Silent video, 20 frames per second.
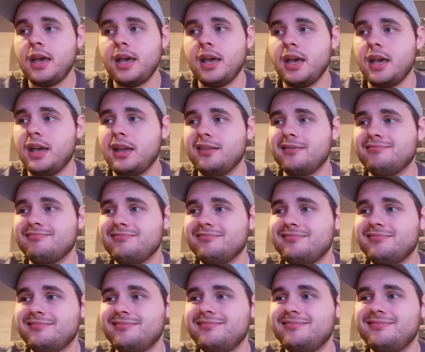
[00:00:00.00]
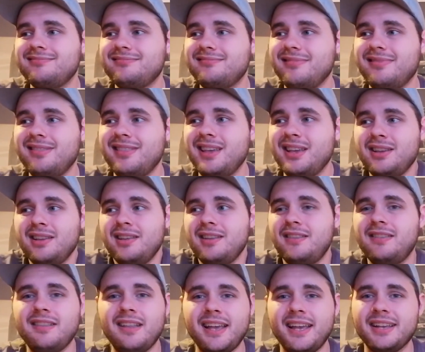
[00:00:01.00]
And then
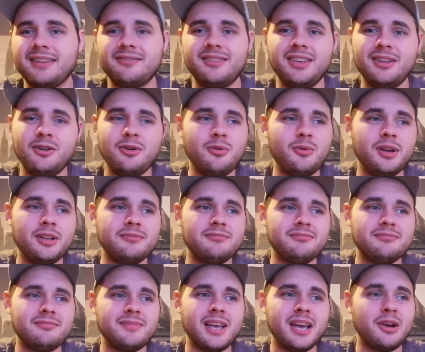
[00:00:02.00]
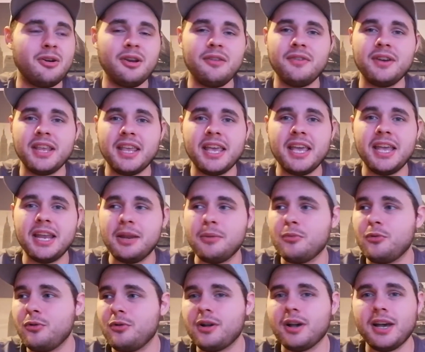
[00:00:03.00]
it's like, you know what? I don't even care
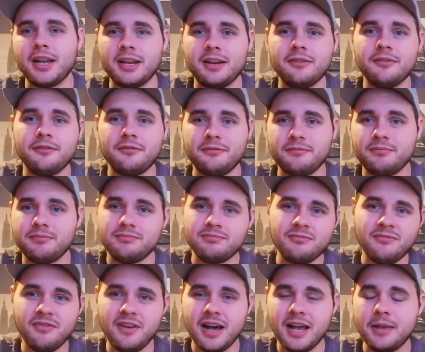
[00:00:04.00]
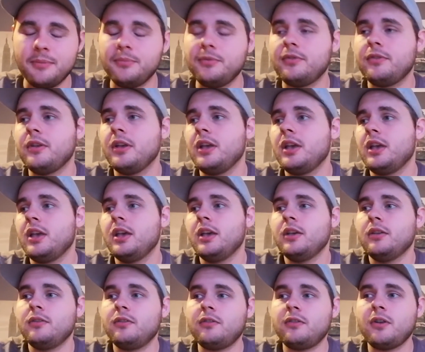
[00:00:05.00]
anymore kind of vibes.
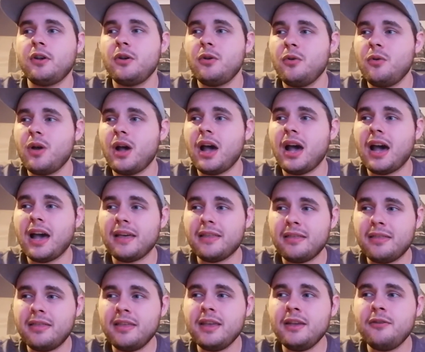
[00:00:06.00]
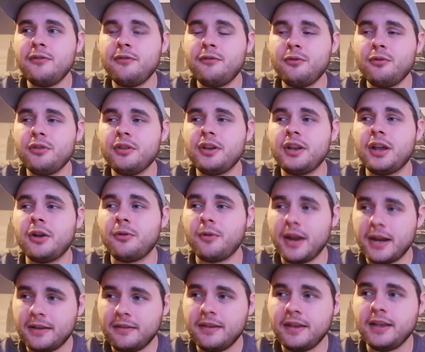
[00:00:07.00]
So I think for the
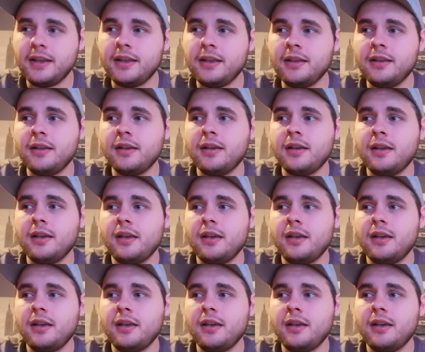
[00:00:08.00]
directing,